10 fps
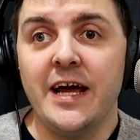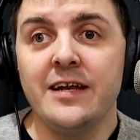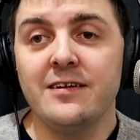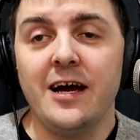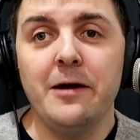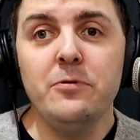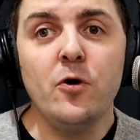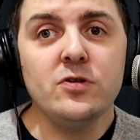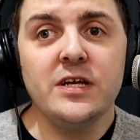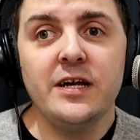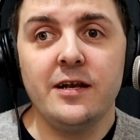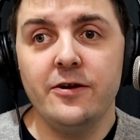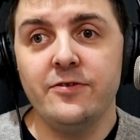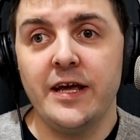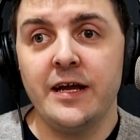And I'm not
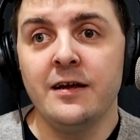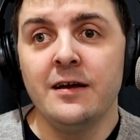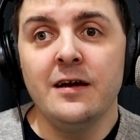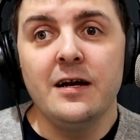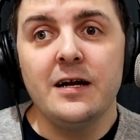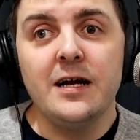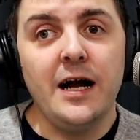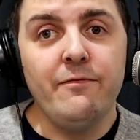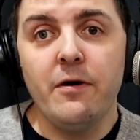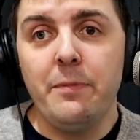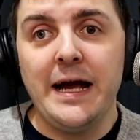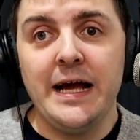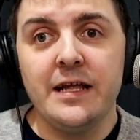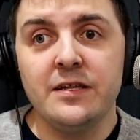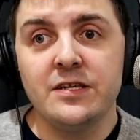including cover
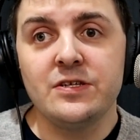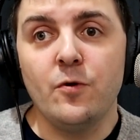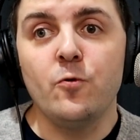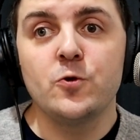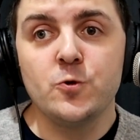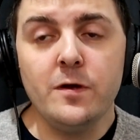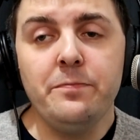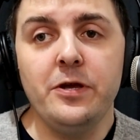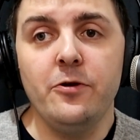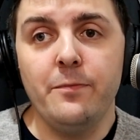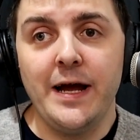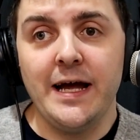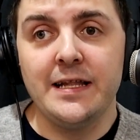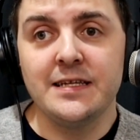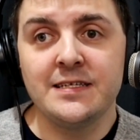bands or tribute
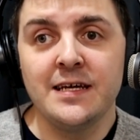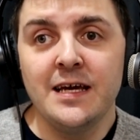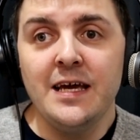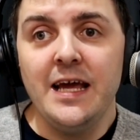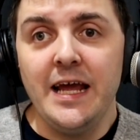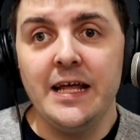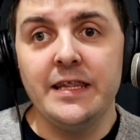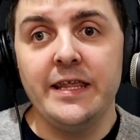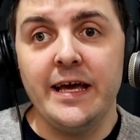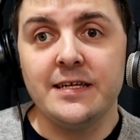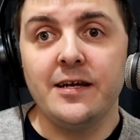bands in this.